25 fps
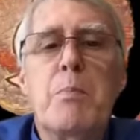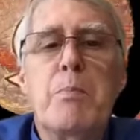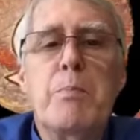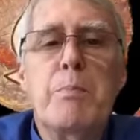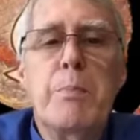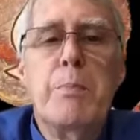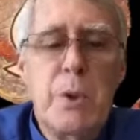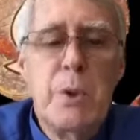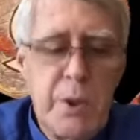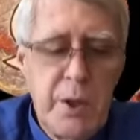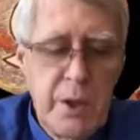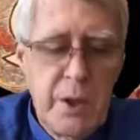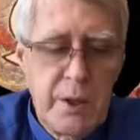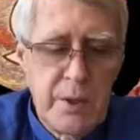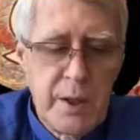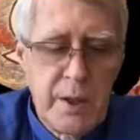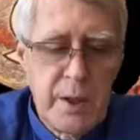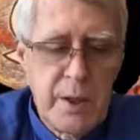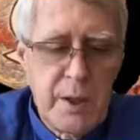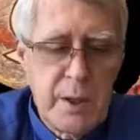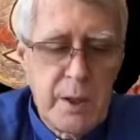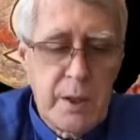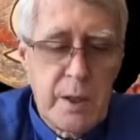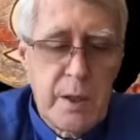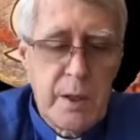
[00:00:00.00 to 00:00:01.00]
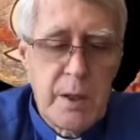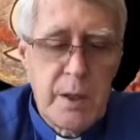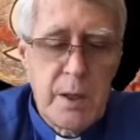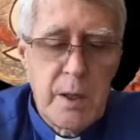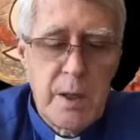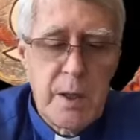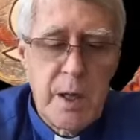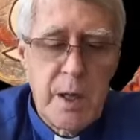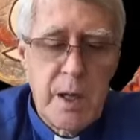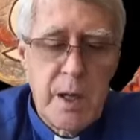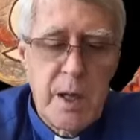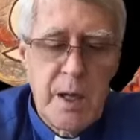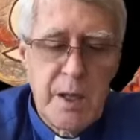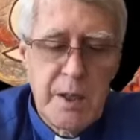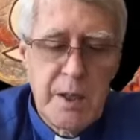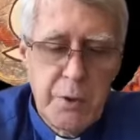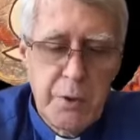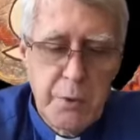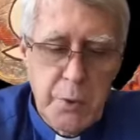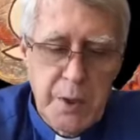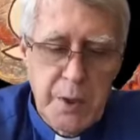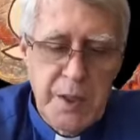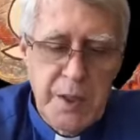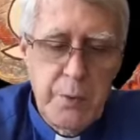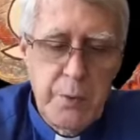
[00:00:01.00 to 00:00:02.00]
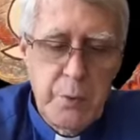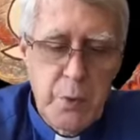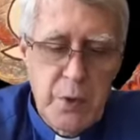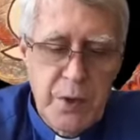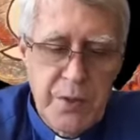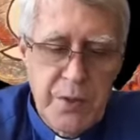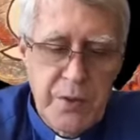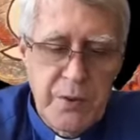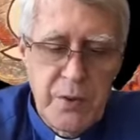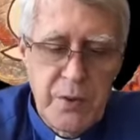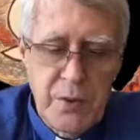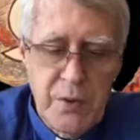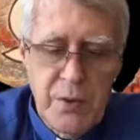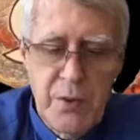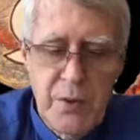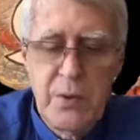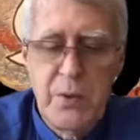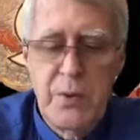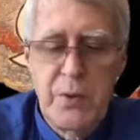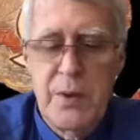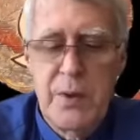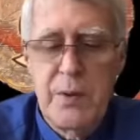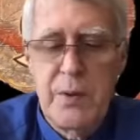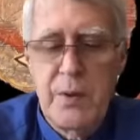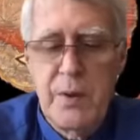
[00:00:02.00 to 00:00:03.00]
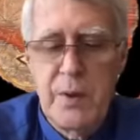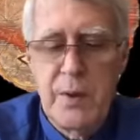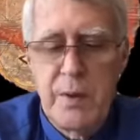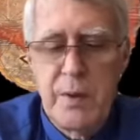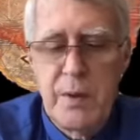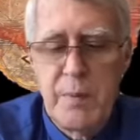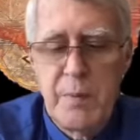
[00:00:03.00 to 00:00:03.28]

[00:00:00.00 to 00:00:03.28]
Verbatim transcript: Buddha agreed with the student.